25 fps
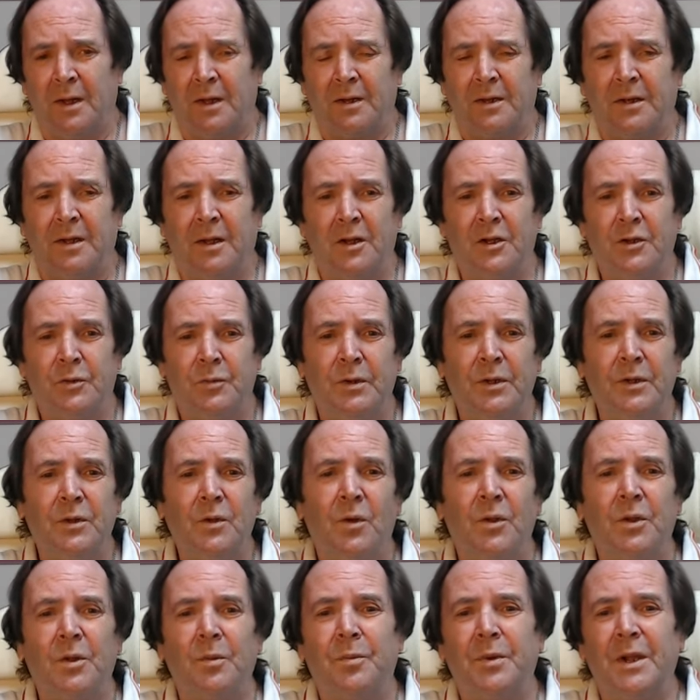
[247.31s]
Now, as we
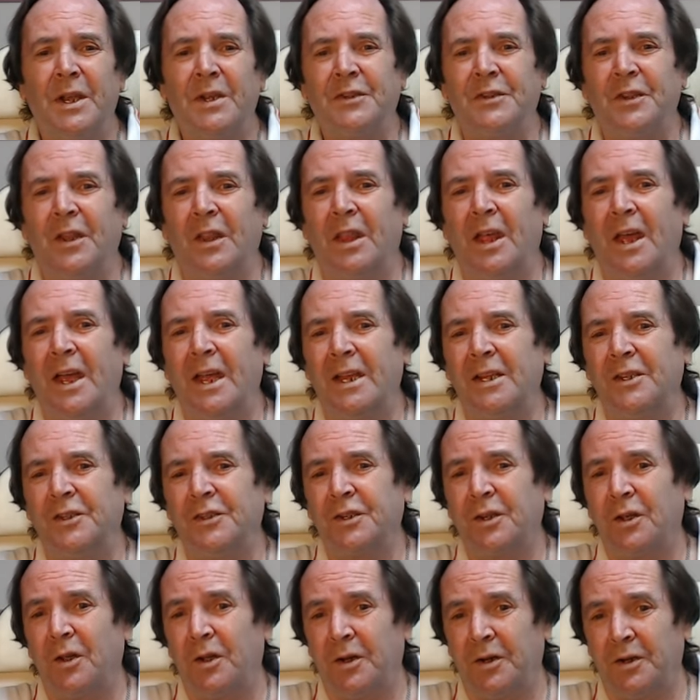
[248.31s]
know, the BRICS alliance
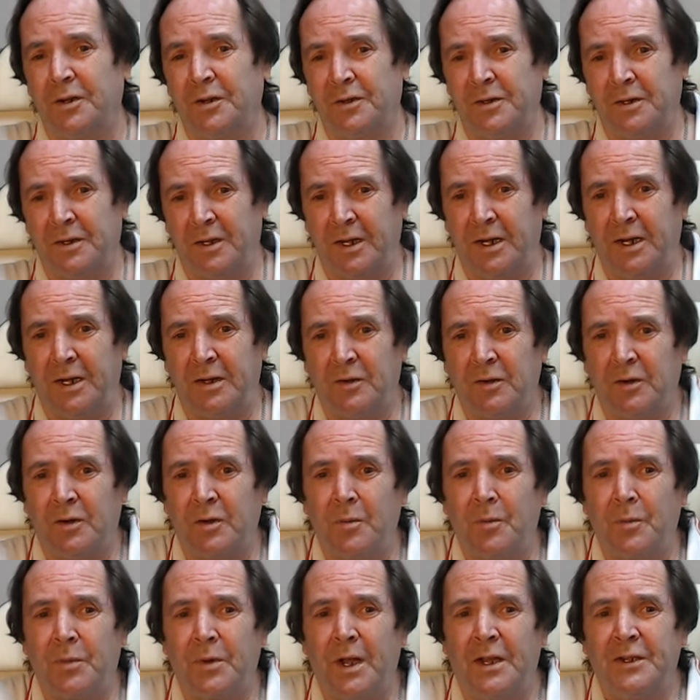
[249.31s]
currently
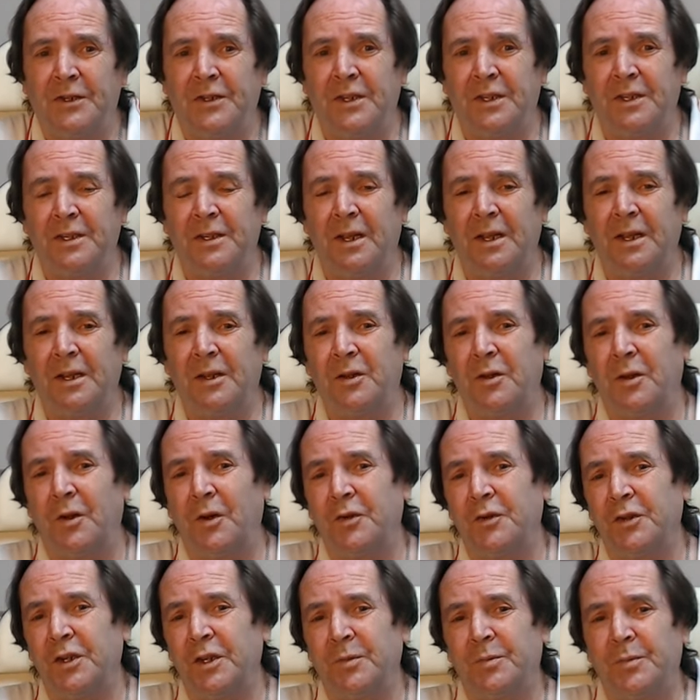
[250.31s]
comprises 9
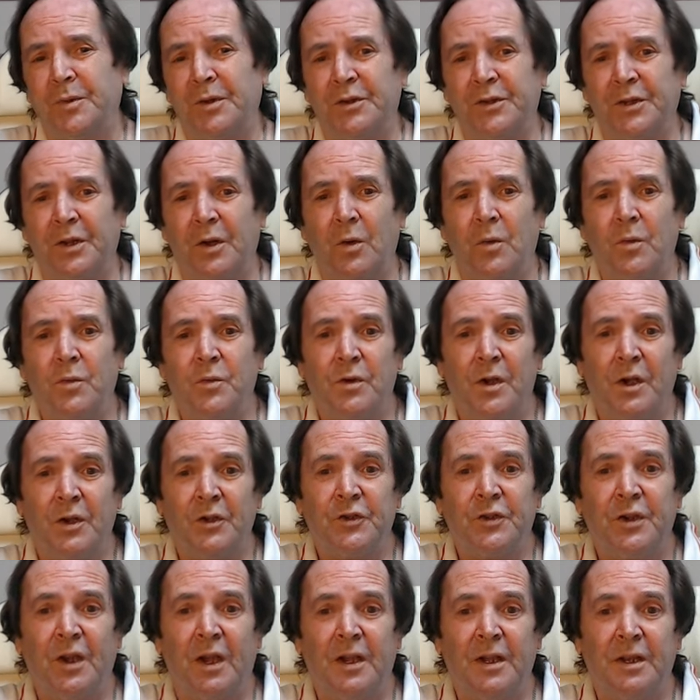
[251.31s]
countries: Brazil, Russia,